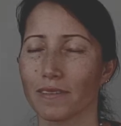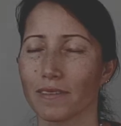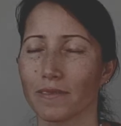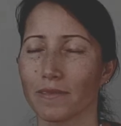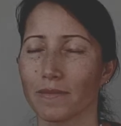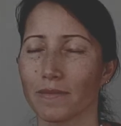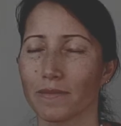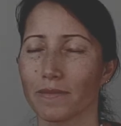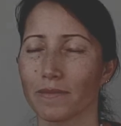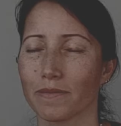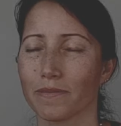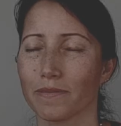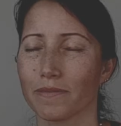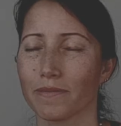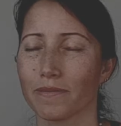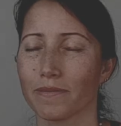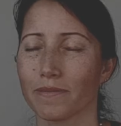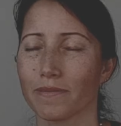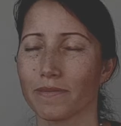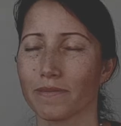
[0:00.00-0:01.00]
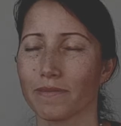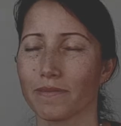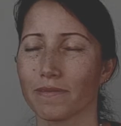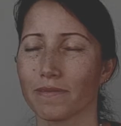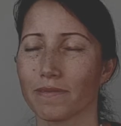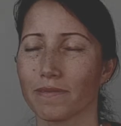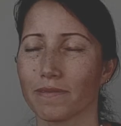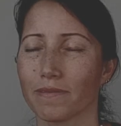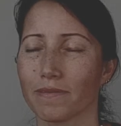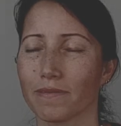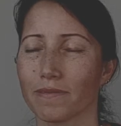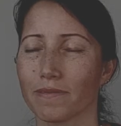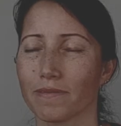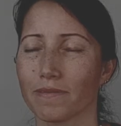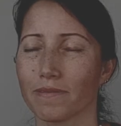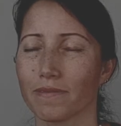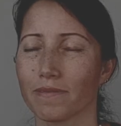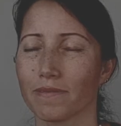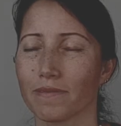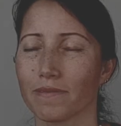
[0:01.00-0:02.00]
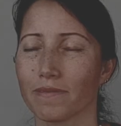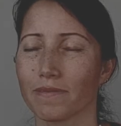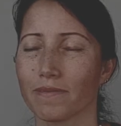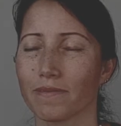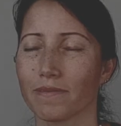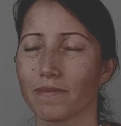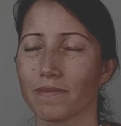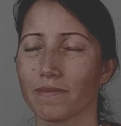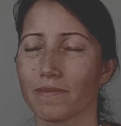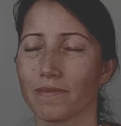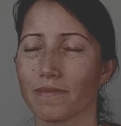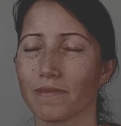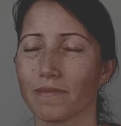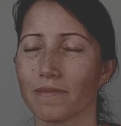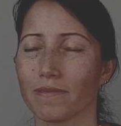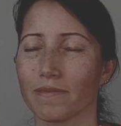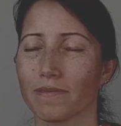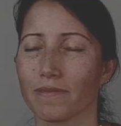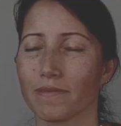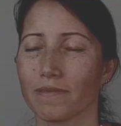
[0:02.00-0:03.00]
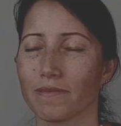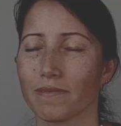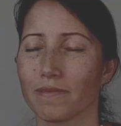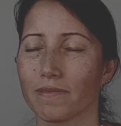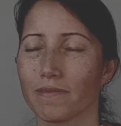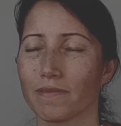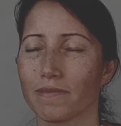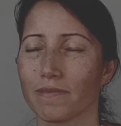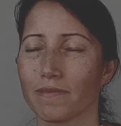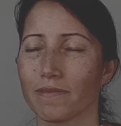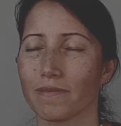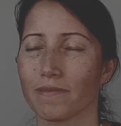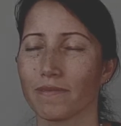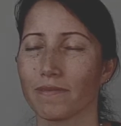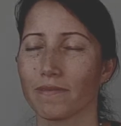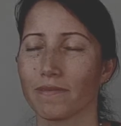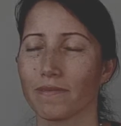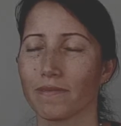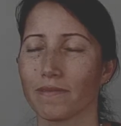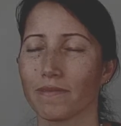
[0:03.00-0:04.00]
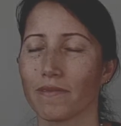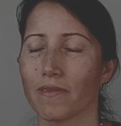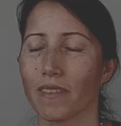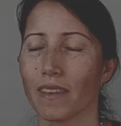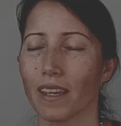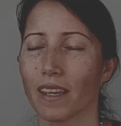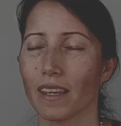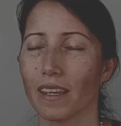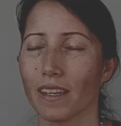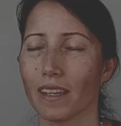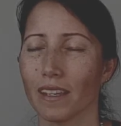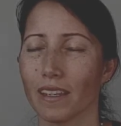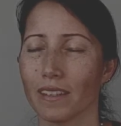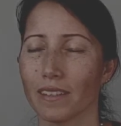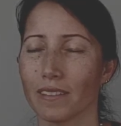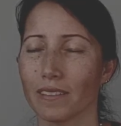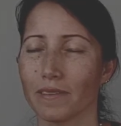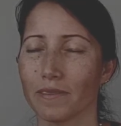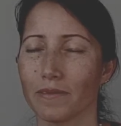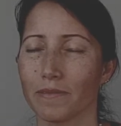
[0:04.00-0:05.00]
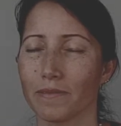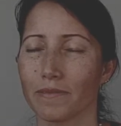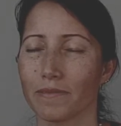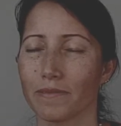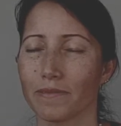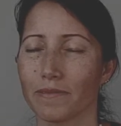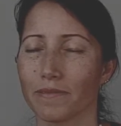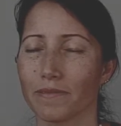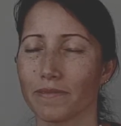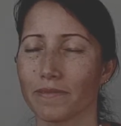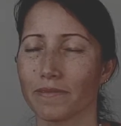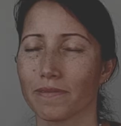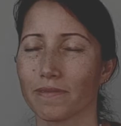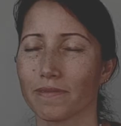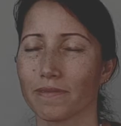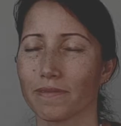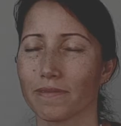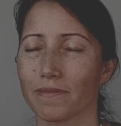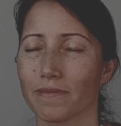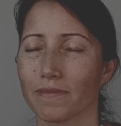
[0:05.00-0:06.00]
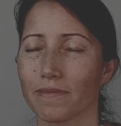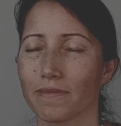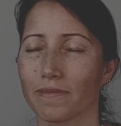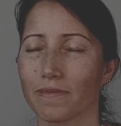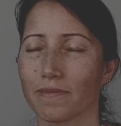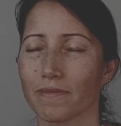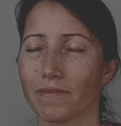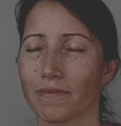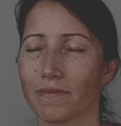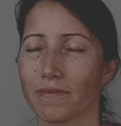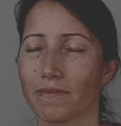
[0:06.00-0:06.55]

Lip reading: [no speech]